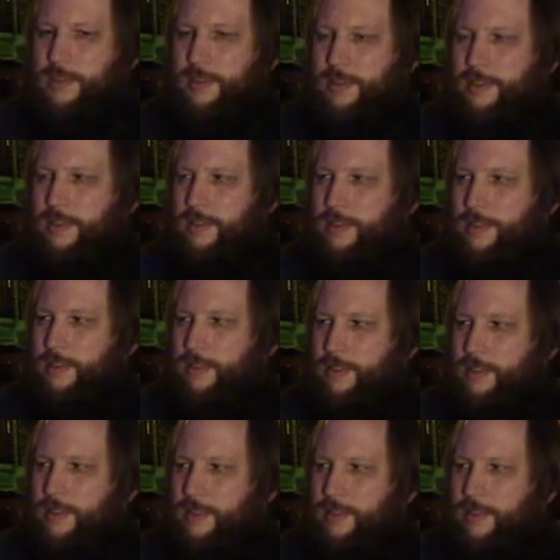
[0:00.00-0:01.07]

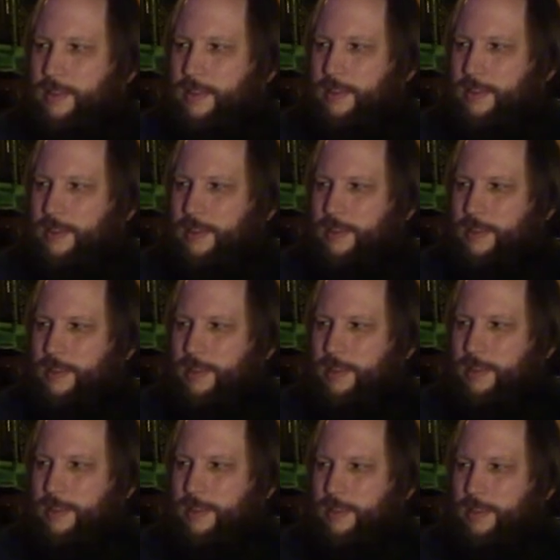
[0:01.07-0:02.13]

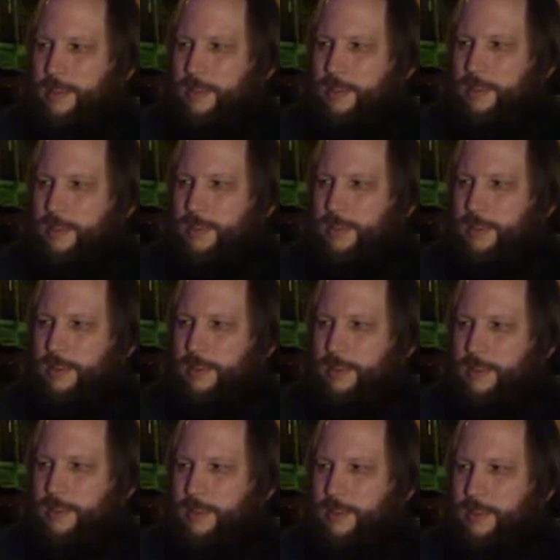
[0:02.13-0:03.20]

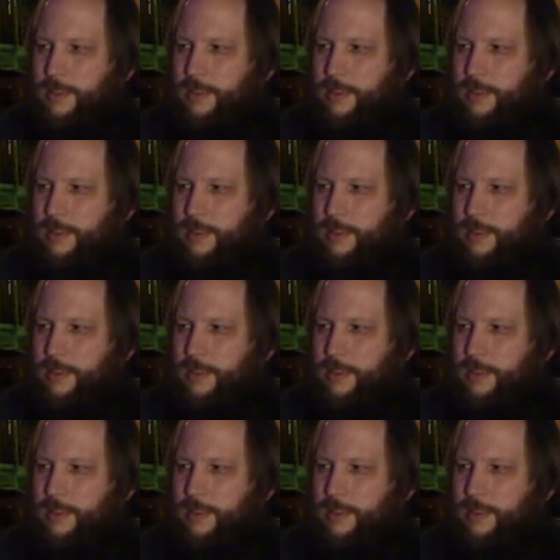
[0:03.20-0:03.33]
(silent)